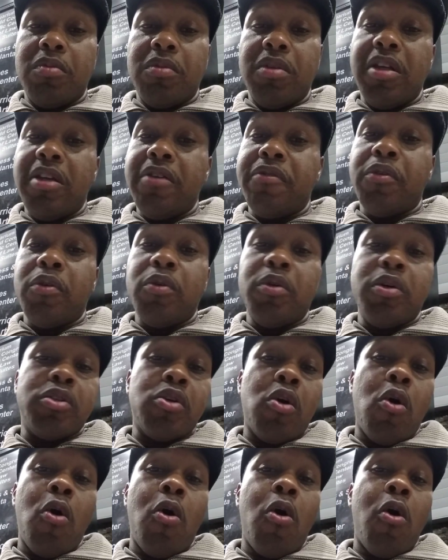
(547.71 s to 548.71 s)
Evil
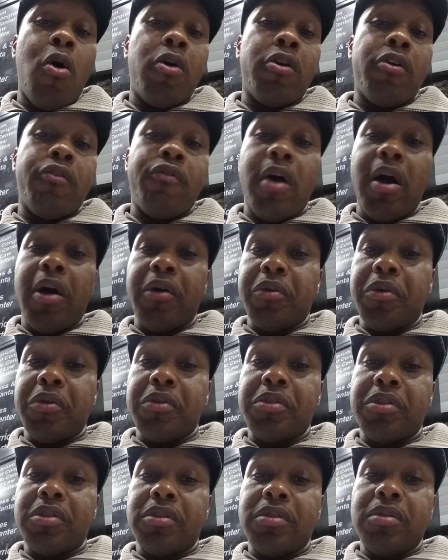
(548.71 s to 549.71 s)
is all around
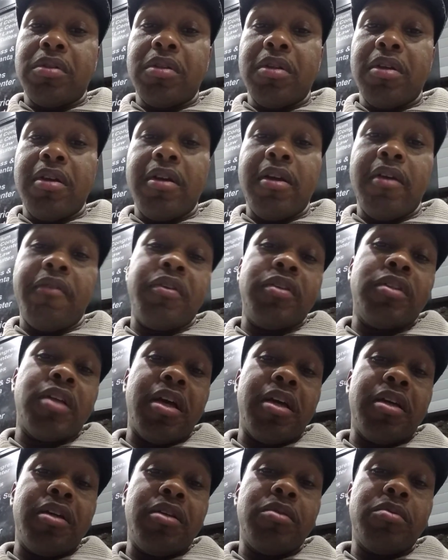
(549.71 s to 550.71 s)
us, every
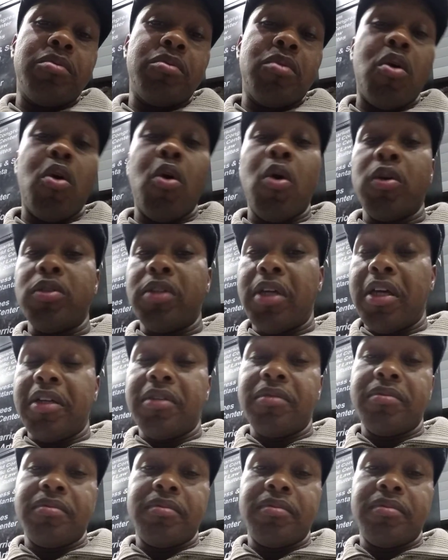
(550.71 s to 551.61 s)
day, all day.